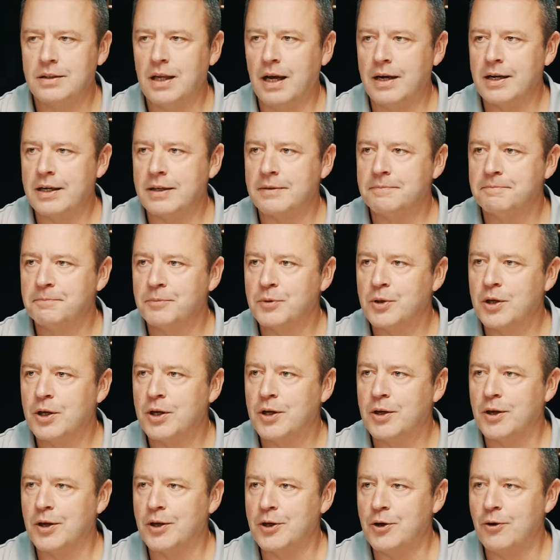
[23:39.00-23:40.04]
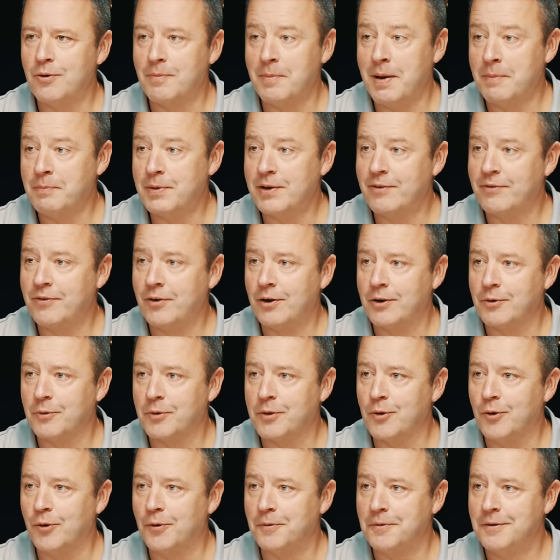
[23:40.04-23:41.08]
Danny, can you remember your final
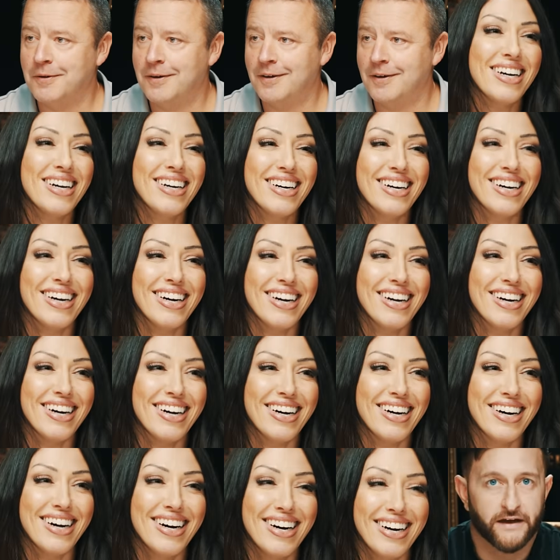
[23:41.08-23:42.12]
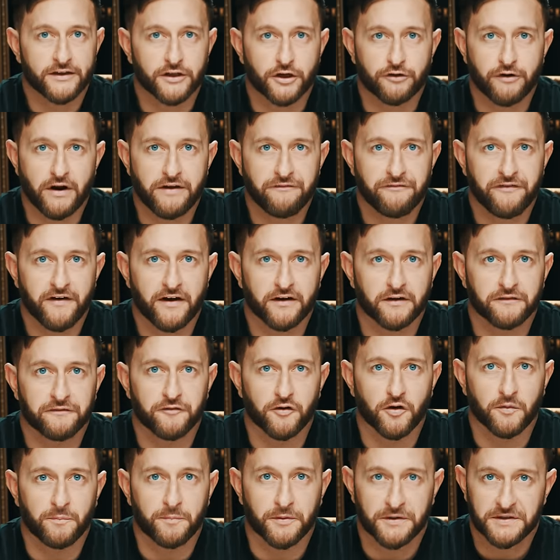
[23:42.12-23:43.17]
thought? Well, funny enough, I had a great final
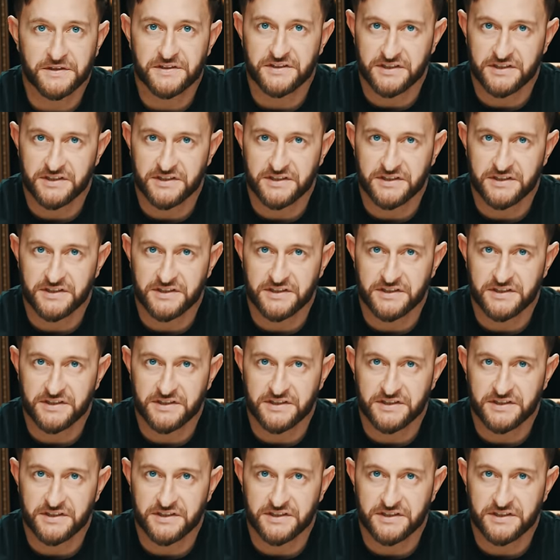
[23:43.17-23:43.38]
thought, but it